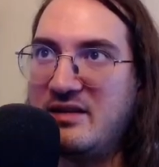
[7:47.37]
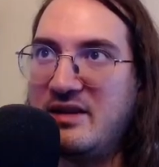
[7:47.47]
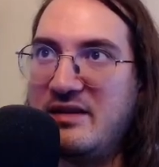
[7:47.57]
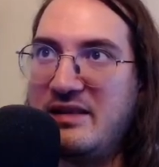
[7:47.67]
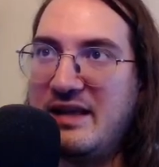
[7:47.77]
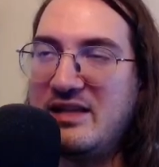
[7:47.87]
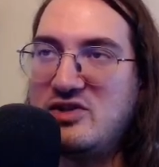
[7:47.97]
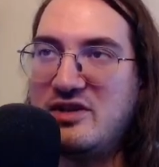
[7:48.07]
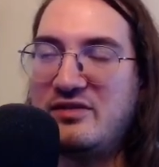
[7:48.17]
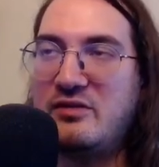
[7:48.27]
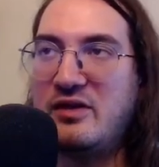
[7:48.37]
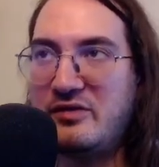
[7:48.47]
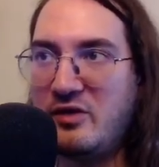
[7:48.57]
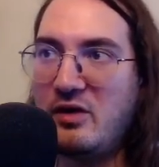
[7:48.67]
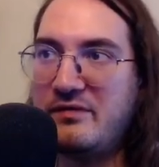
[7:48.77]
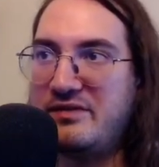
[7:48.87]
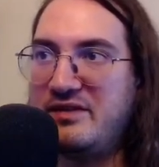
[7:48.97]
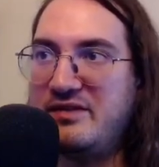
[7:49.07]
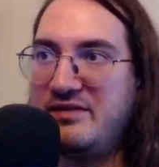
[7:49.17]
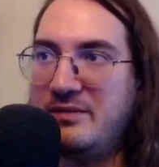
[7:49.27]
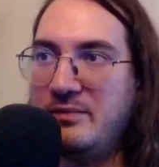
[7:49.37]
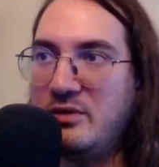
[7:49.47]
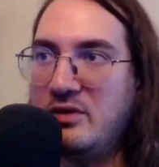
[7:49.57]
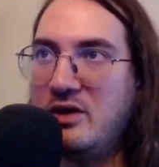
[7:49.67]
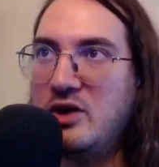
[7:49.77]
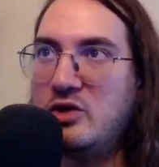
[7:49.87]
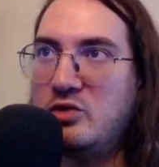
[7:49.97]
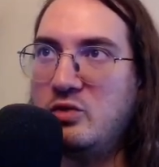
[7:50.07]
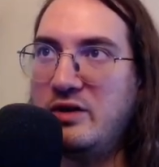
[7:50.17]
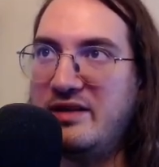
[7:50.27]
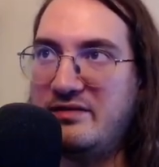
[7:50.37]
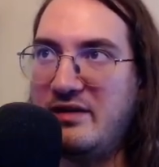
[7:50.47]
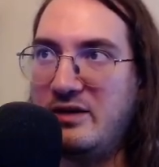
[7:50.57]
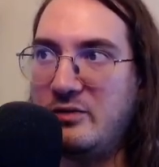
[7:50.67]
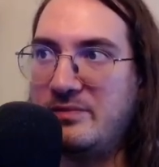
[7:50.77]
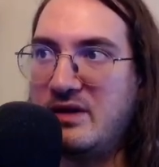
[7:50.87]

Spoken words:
like it just resolves this symbol to its value.